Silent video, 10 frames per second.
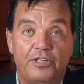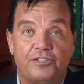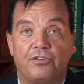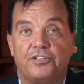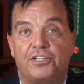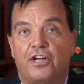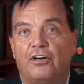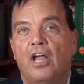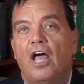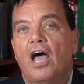research
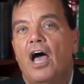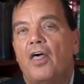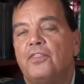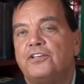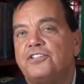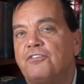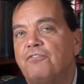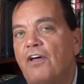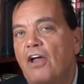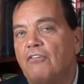center the
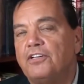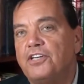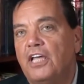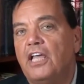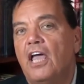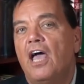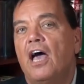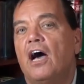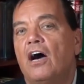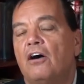severity
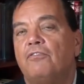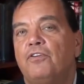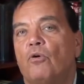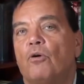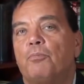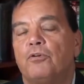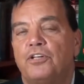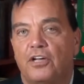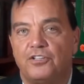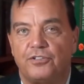of your
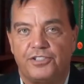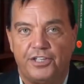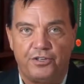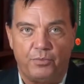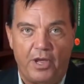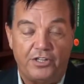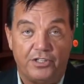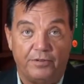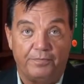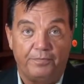potential
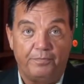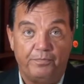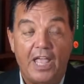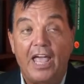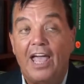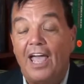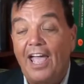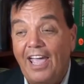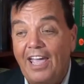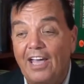situation.
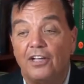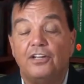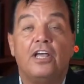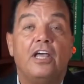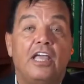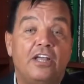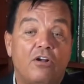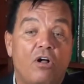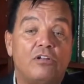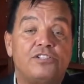And it
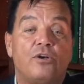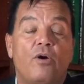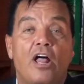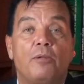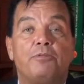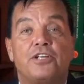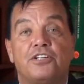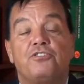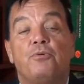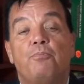also helps
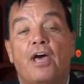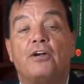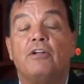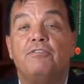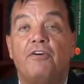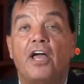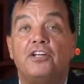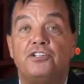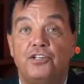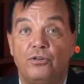us to better
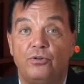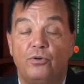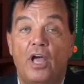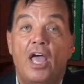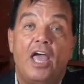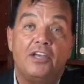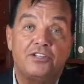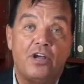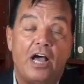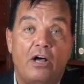advise you as
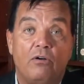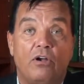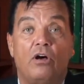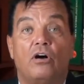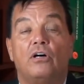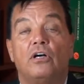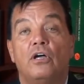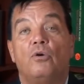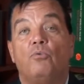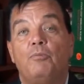to how long
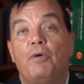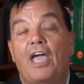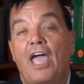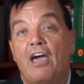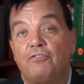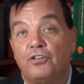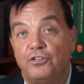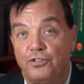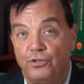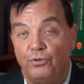we may have to
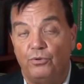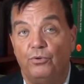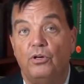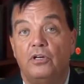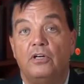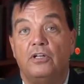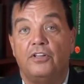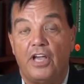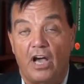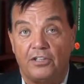do
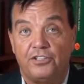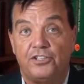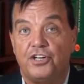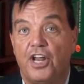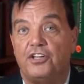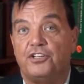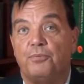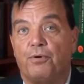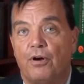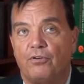the
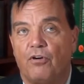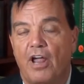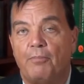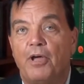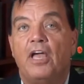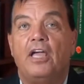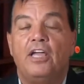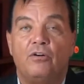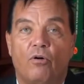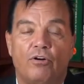oxygenation program
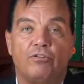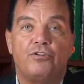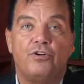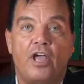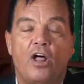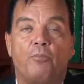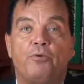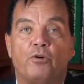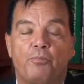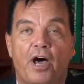in order to
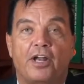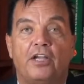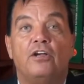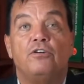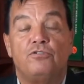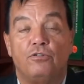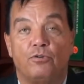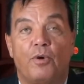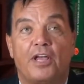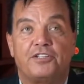help your body to
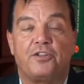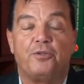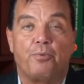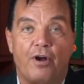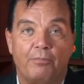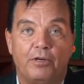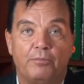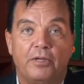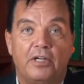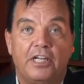arrest the
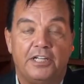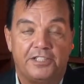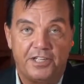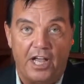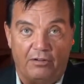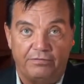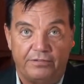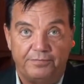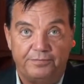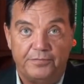problem itself.
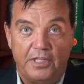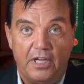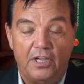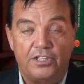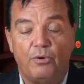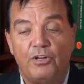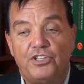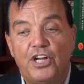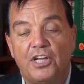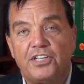So it
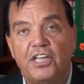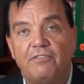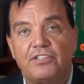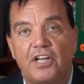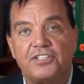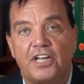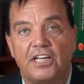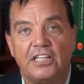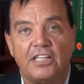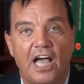just gives us a
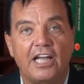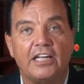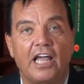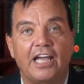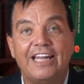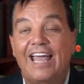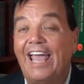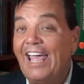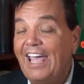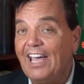little guideline,
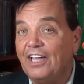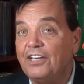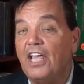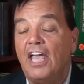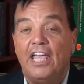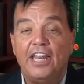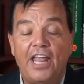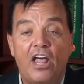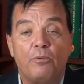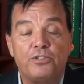and it
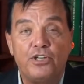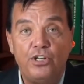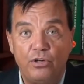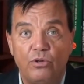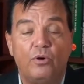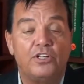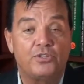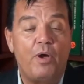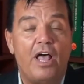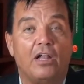helps you
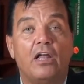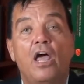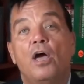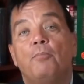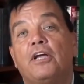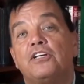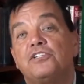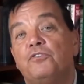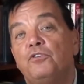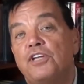as well,
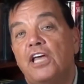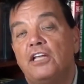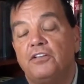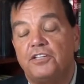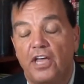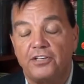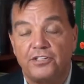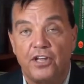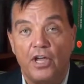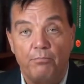because if you take the
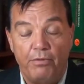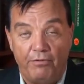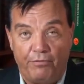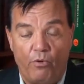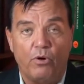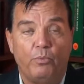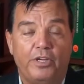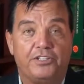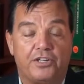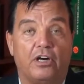test before
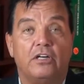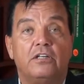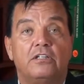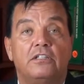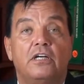we start